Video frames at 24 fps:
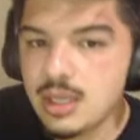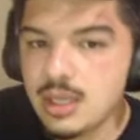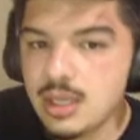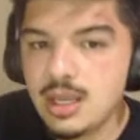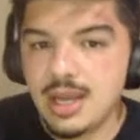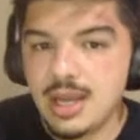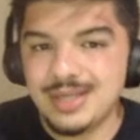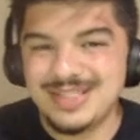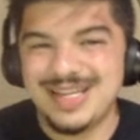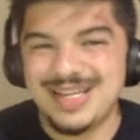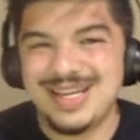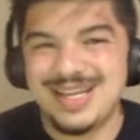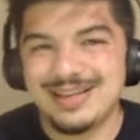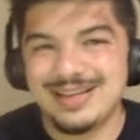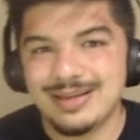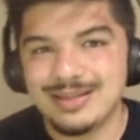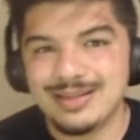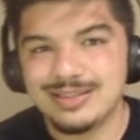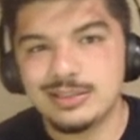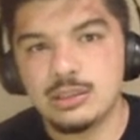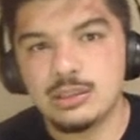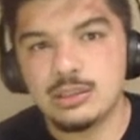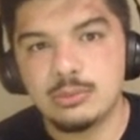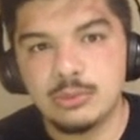and to hang on
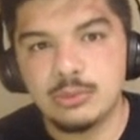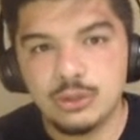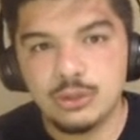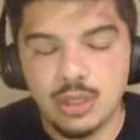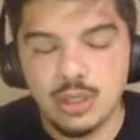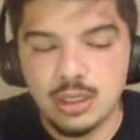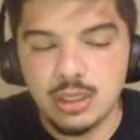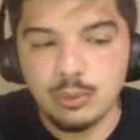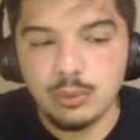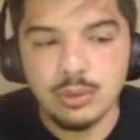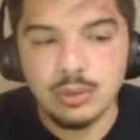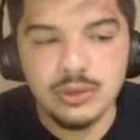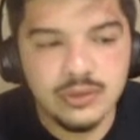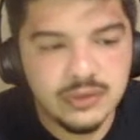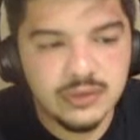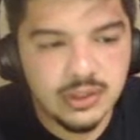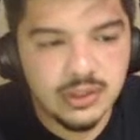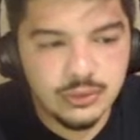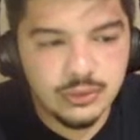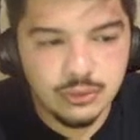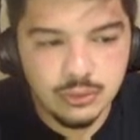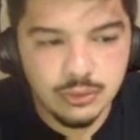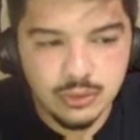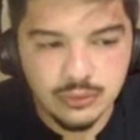to him to try and win the
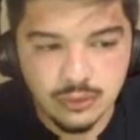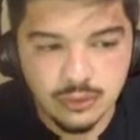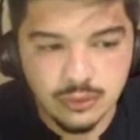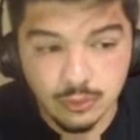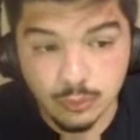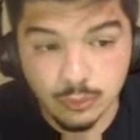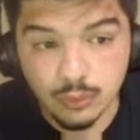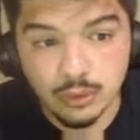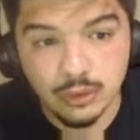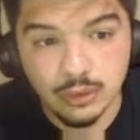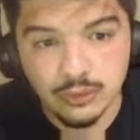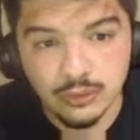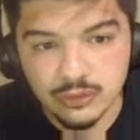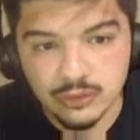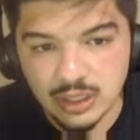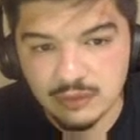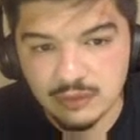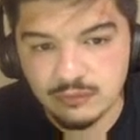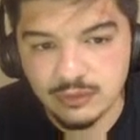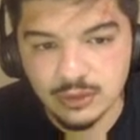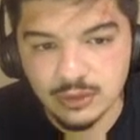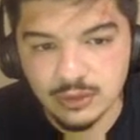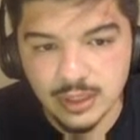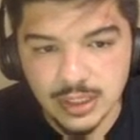Central, because the Royals, I
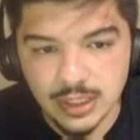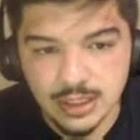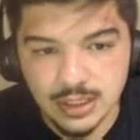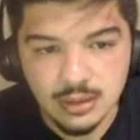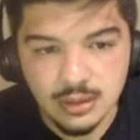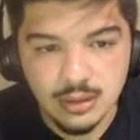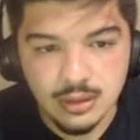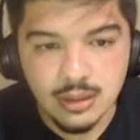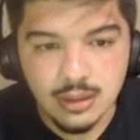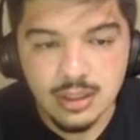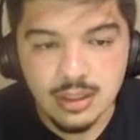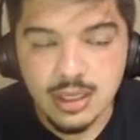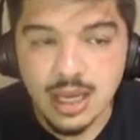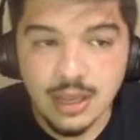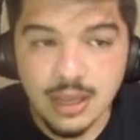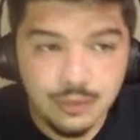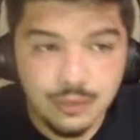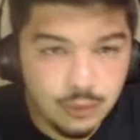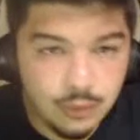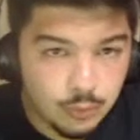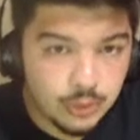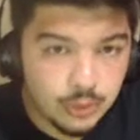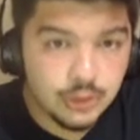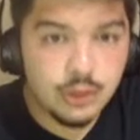feel like, had their
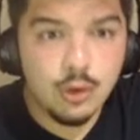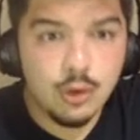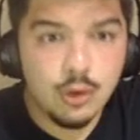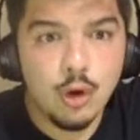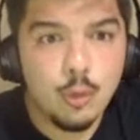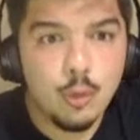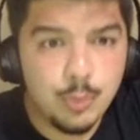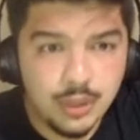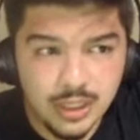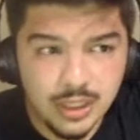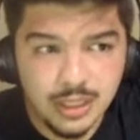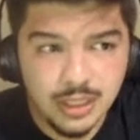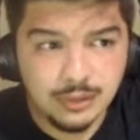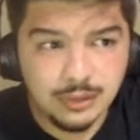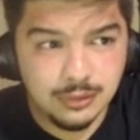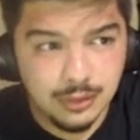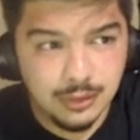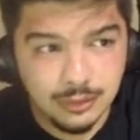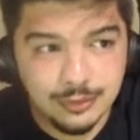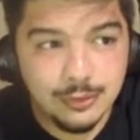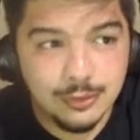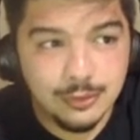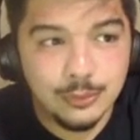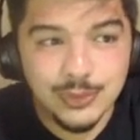window open and
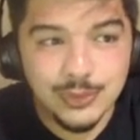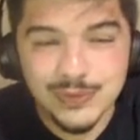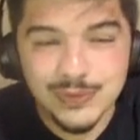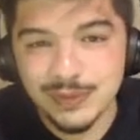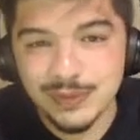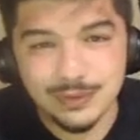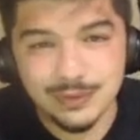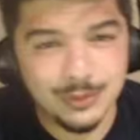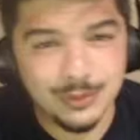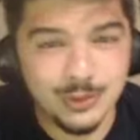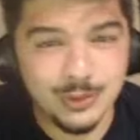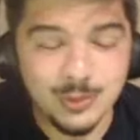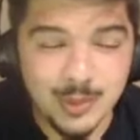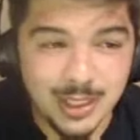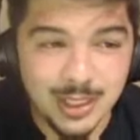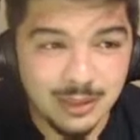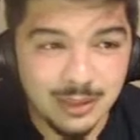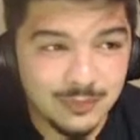close in the span of